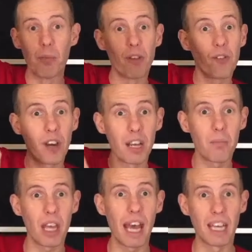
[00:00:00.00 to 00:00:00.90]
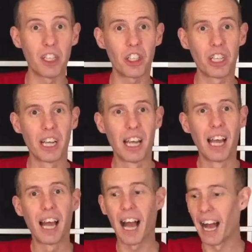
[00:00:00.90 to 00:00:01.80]
the frame's edge.
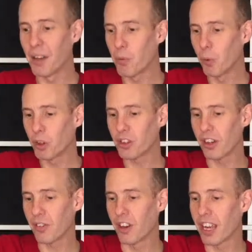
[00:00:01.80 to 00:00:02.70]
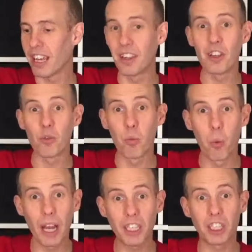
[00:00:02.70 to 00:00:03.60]
And what I've got here, this
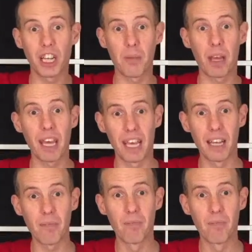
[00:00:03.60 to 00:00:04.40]
wedge shape here,